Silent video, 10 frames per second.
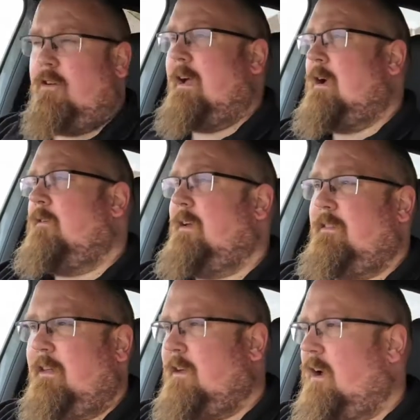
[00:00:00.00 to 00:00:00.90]
you're out of it,
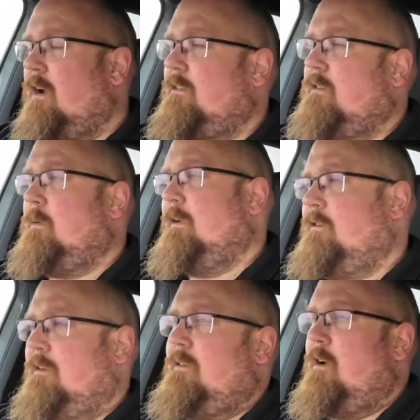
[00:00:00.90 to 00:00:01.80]
the car
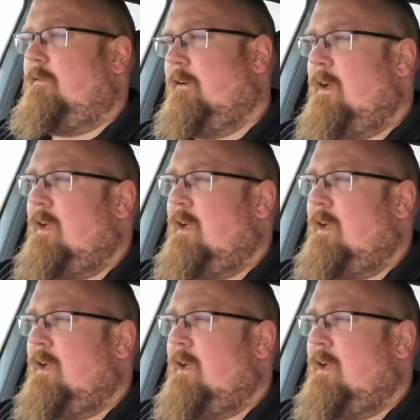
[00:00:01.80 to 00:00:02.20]
switches off.